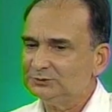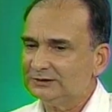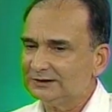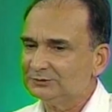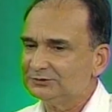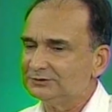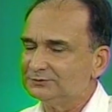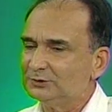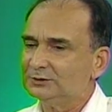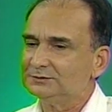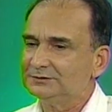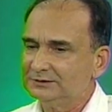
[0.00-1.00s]
I was
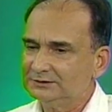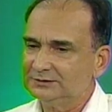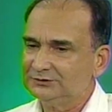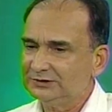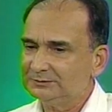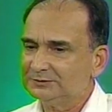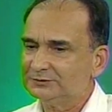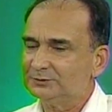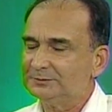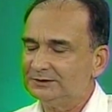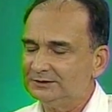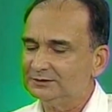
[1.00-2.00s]
involved in the Chamber for
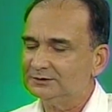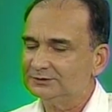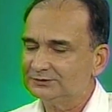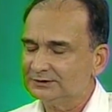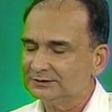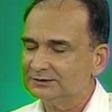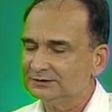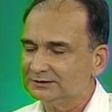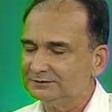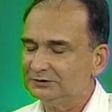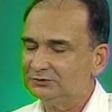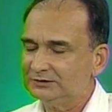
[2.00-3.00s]
many years, and
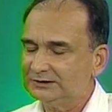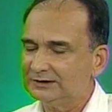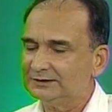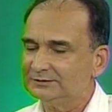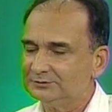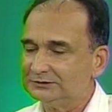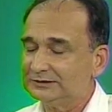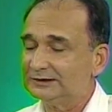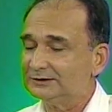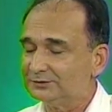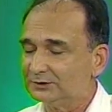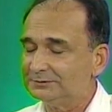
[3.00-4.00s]
eventually I
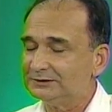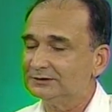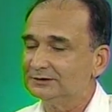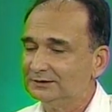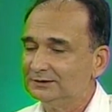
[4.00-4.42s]
retired from it